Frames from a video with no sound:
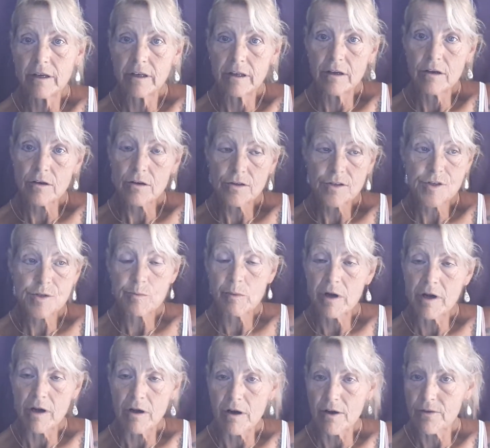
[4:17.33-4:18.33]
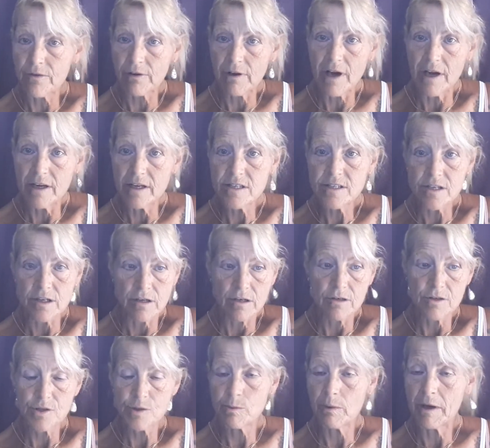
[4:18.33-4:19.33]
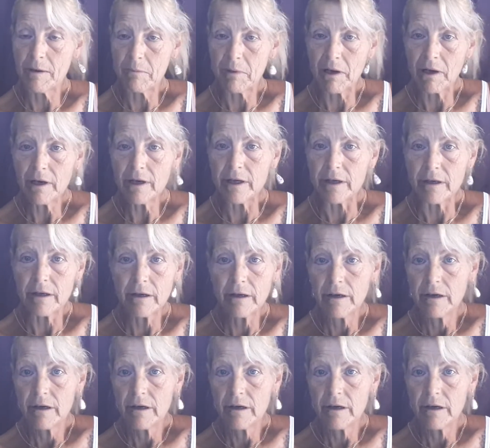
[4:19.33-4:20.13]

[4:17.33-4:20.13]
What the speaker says: It hurts my arthritis. It hurts my body.